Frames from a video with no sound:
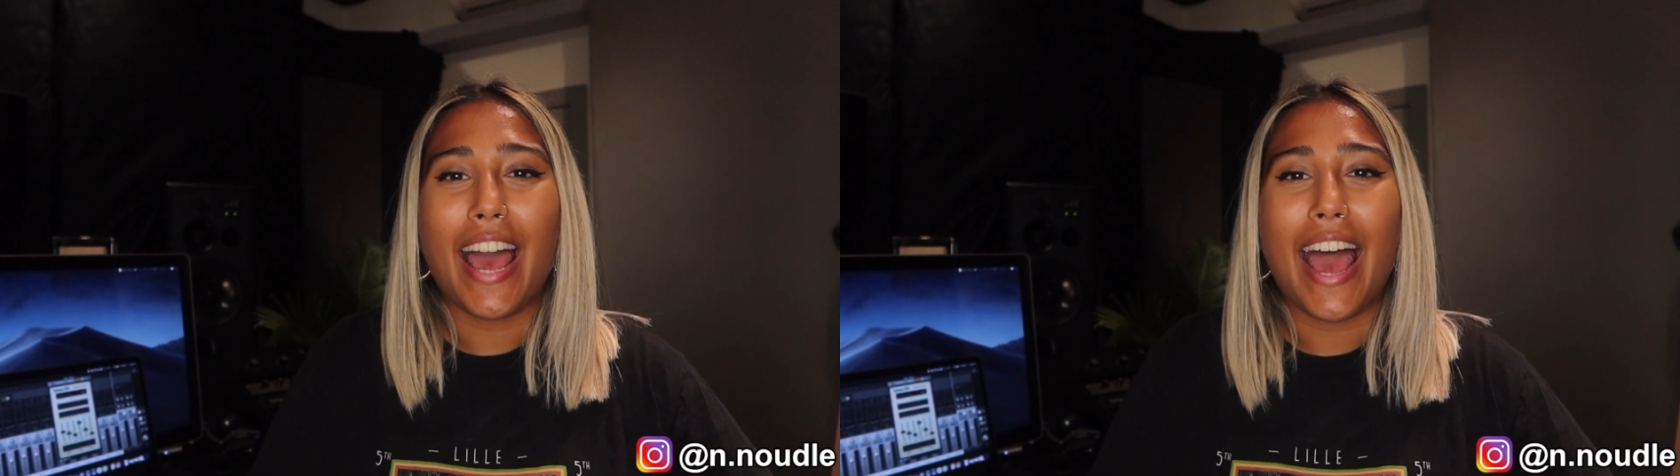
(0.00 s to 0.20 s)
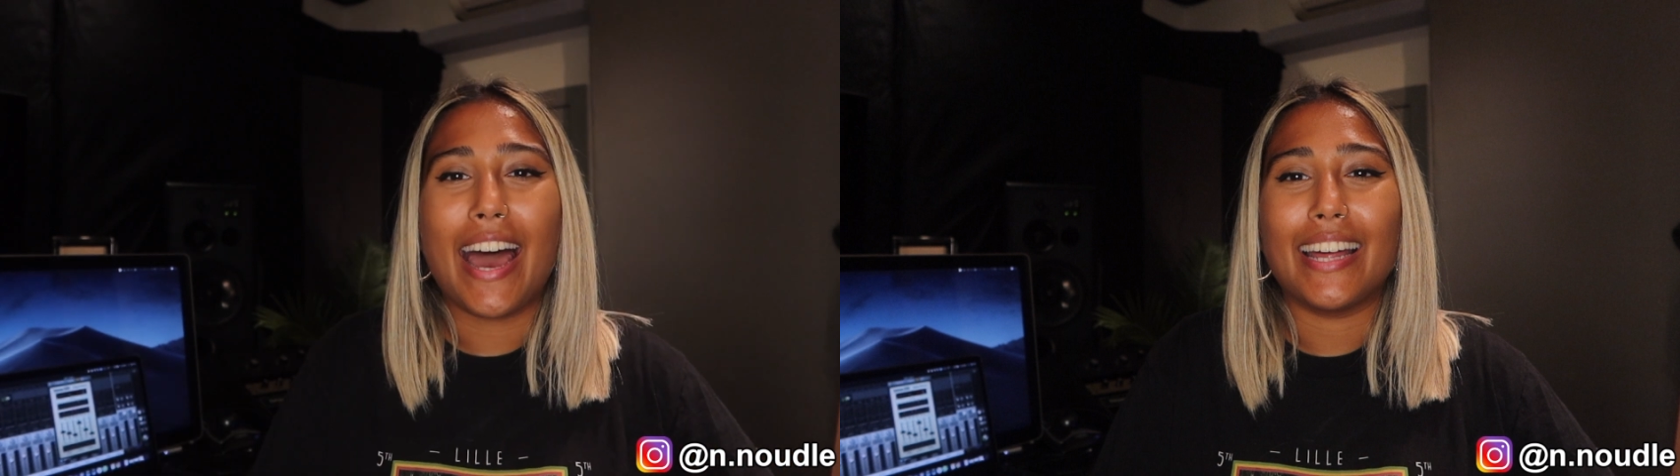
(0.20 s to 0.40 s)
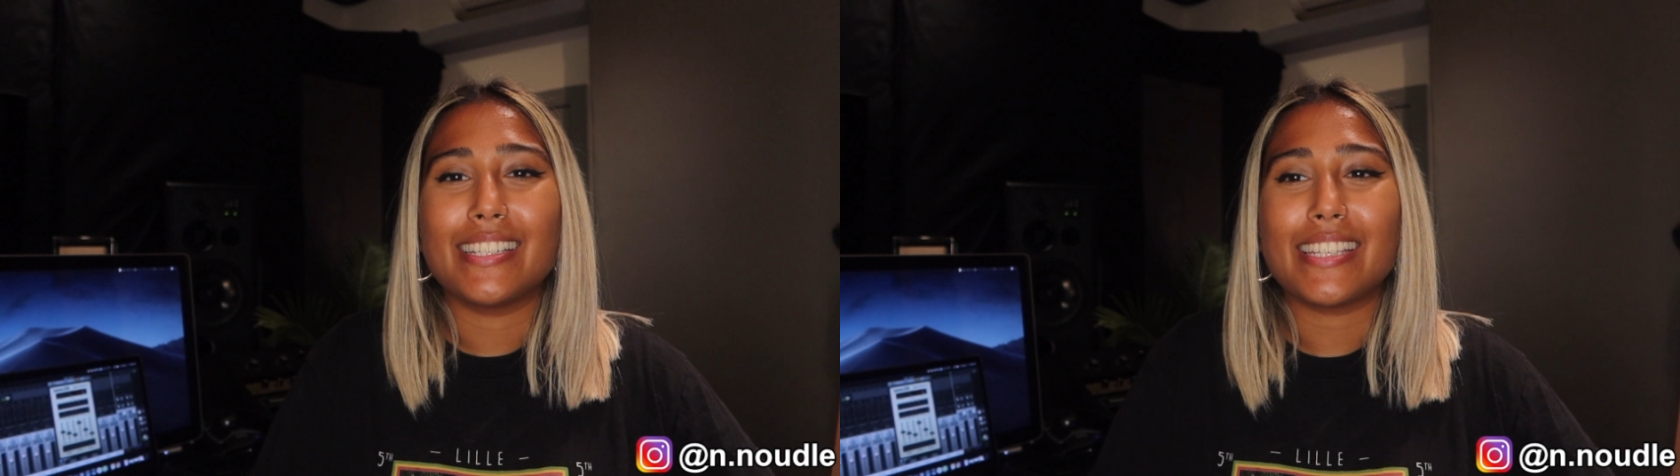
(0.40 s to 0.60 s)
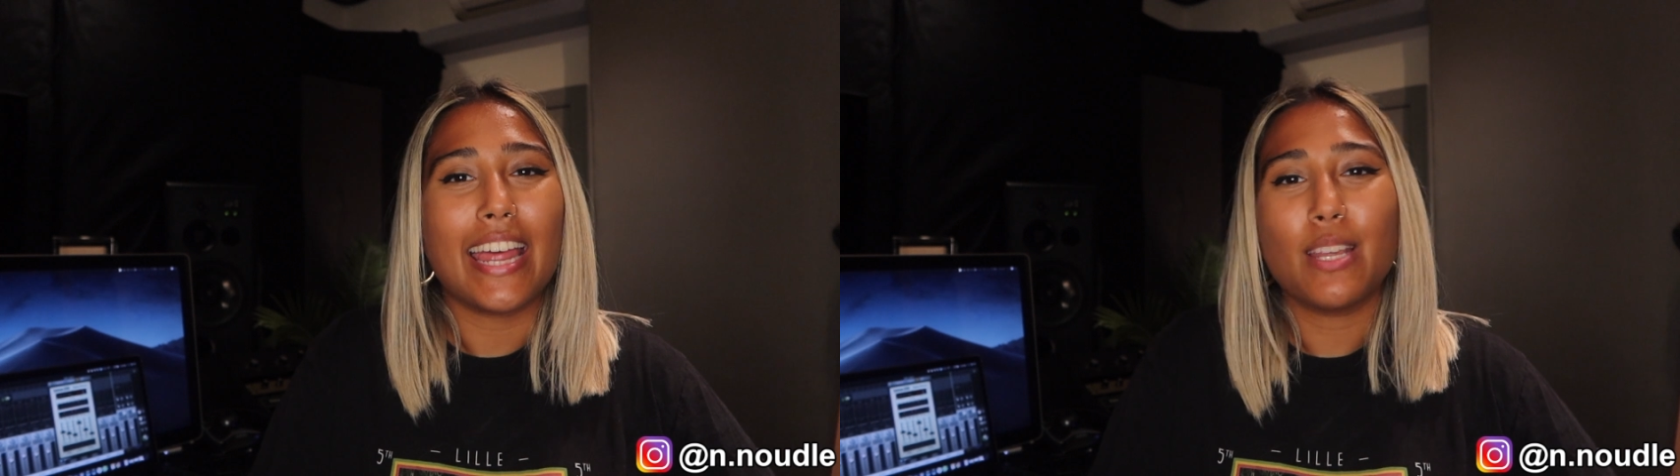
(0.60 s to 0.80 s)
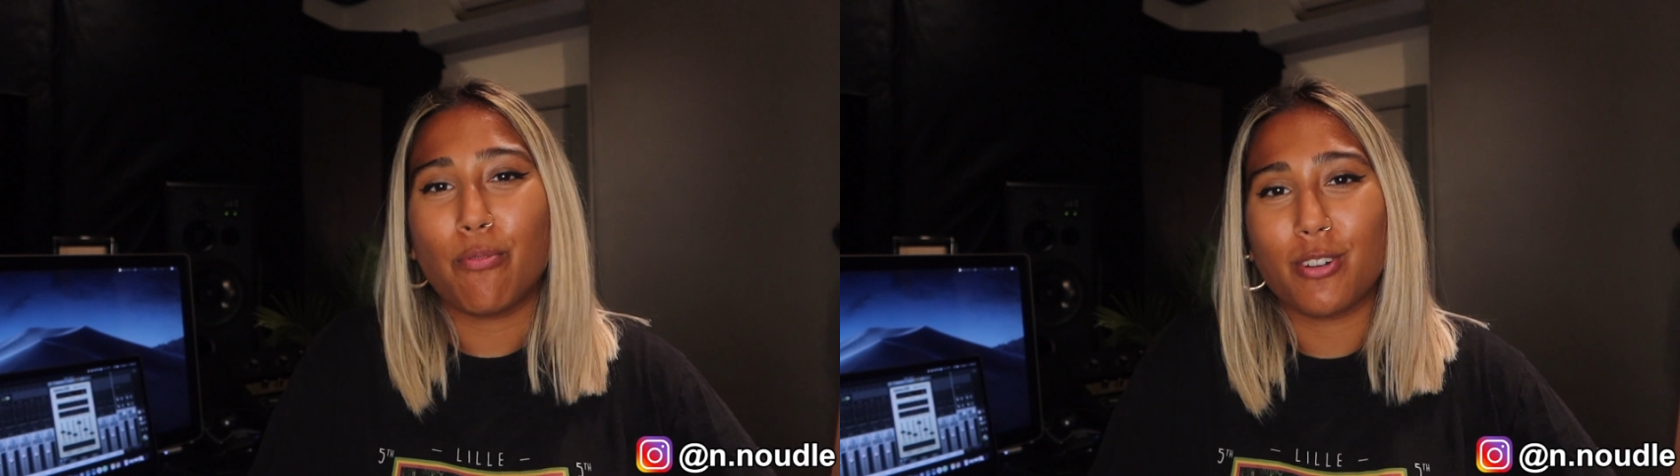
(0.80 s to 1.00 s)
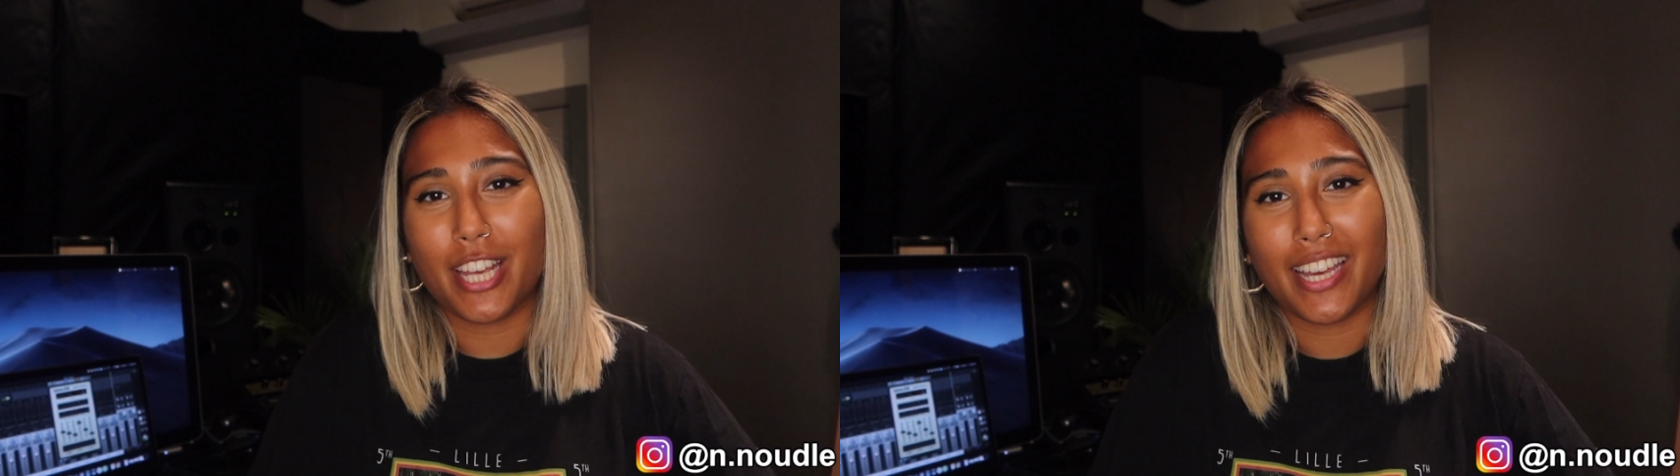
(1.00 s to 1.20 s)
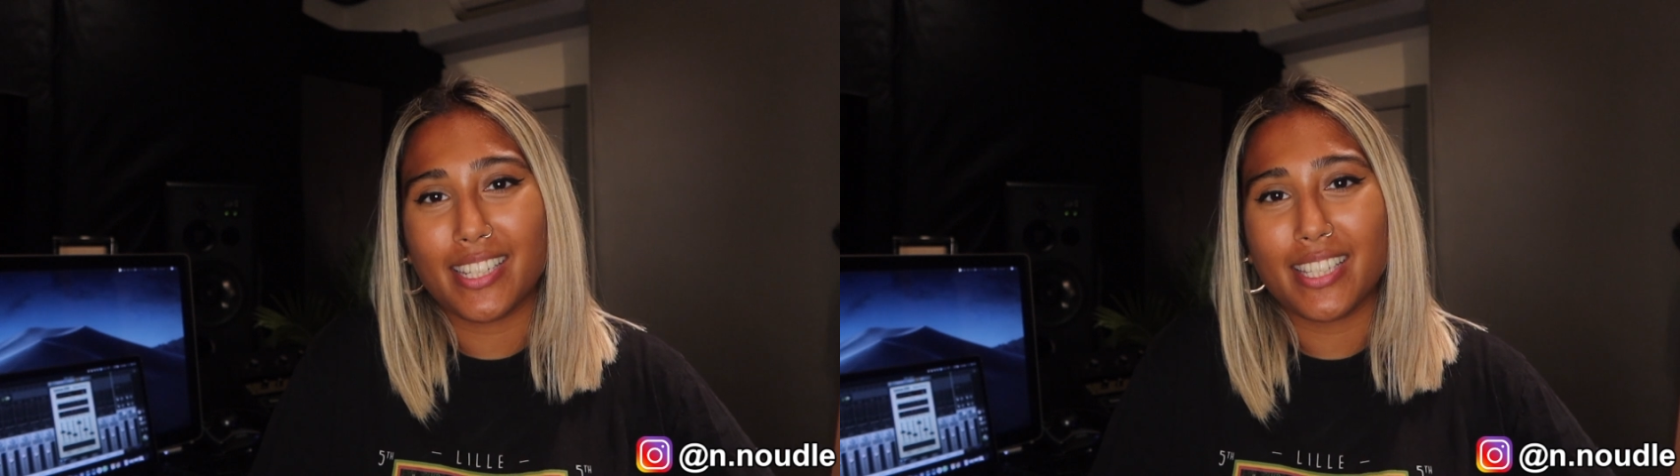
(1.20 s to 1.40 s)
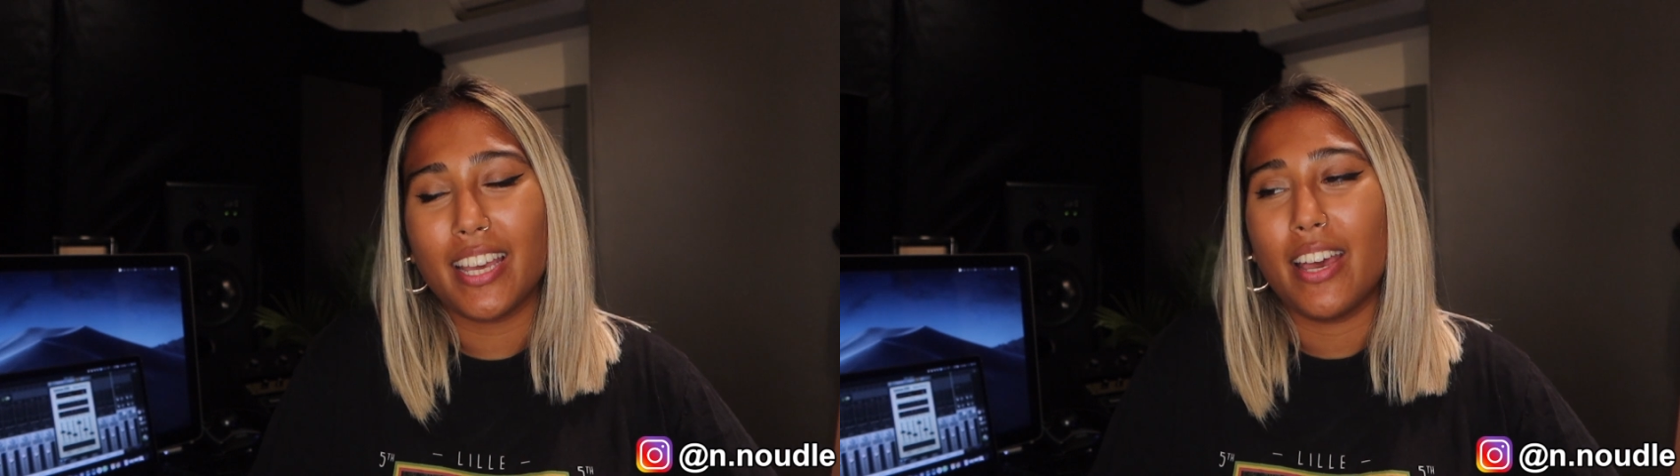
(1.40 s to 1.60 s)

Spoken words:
and any project,